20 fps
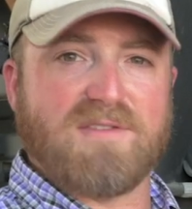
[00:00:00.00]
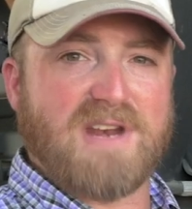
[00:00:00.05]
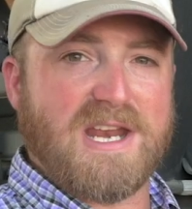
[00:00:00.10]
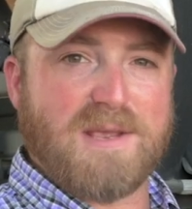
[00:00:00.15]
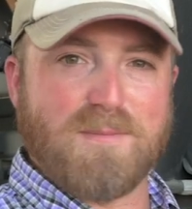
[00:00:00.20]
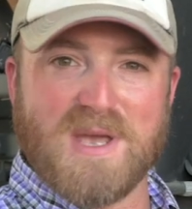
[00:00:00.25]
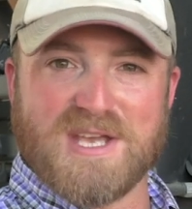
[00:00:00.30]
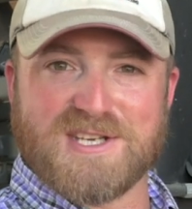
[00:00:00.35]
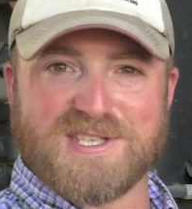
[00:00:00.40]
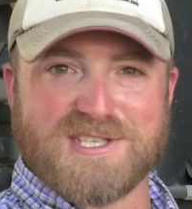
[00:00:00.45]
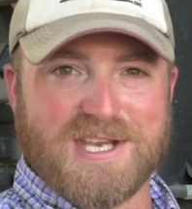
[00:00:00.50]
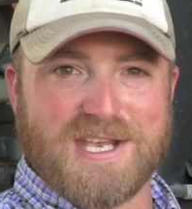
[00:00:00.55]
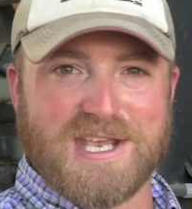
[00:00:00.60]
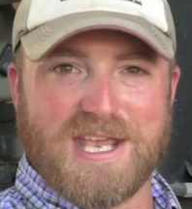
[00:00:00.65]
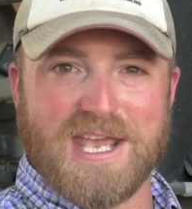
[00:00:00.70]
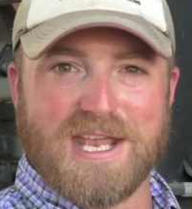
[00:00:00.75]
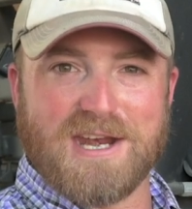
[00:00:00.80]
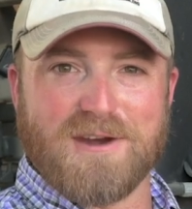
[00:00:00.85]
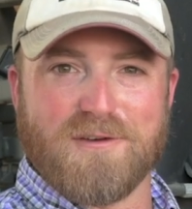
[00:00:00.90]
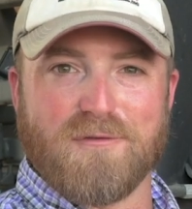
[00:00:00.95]
any
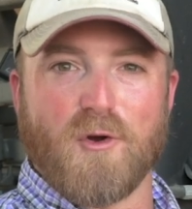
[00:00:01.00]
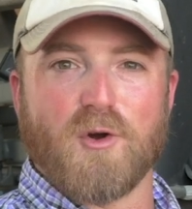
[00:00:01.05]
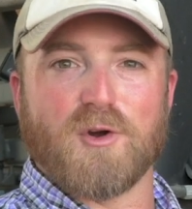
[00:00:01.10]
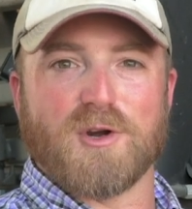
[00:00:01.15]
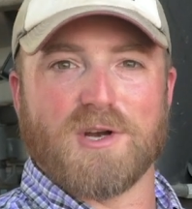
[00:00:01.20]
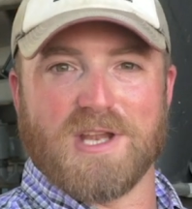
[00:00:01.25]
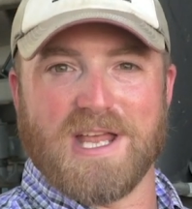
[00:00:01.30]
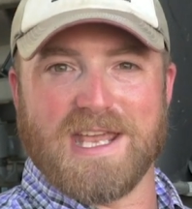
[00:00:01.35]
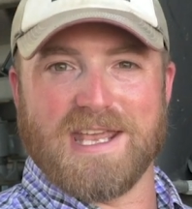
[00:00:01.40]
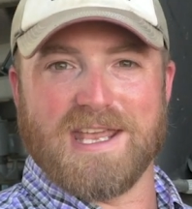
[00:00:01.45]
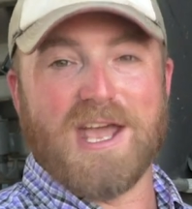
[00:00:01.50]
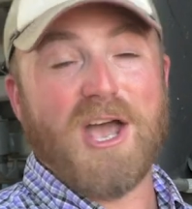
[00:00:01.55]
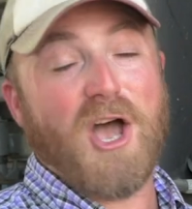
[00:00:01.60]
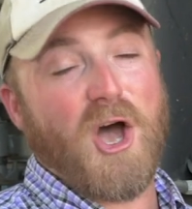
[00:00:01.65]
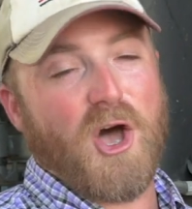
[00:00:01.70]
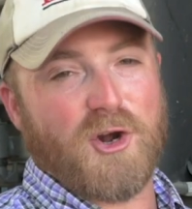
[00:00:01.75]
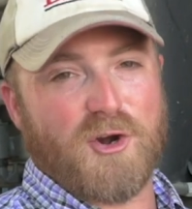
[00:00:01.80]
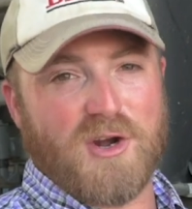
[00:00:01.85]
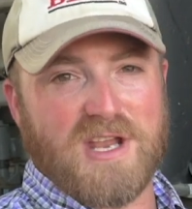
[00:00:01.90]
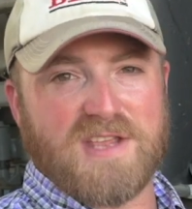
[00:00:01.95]
mixing inadvertently
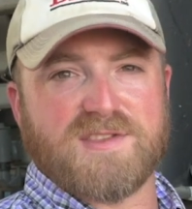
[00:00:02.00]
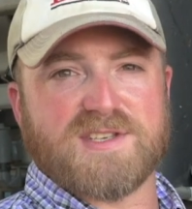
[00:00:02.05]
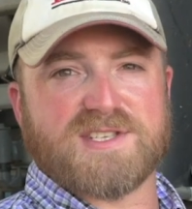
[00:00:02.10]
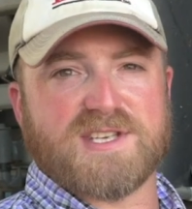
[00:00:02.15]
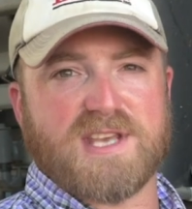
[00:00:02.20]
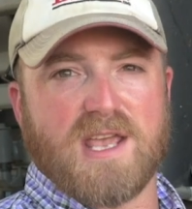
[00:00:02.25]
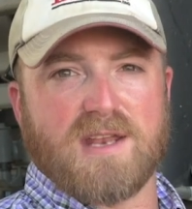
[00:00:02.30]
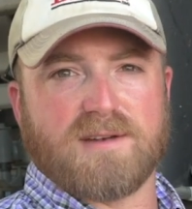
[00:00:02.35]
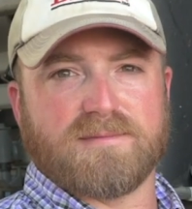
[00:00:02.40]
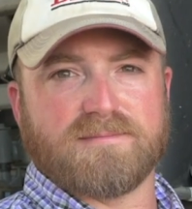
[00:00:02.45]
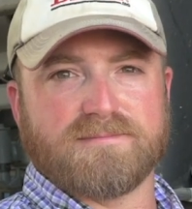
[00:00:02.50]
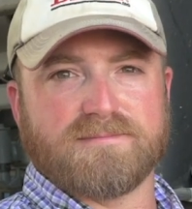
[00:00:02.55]
underneath the skin.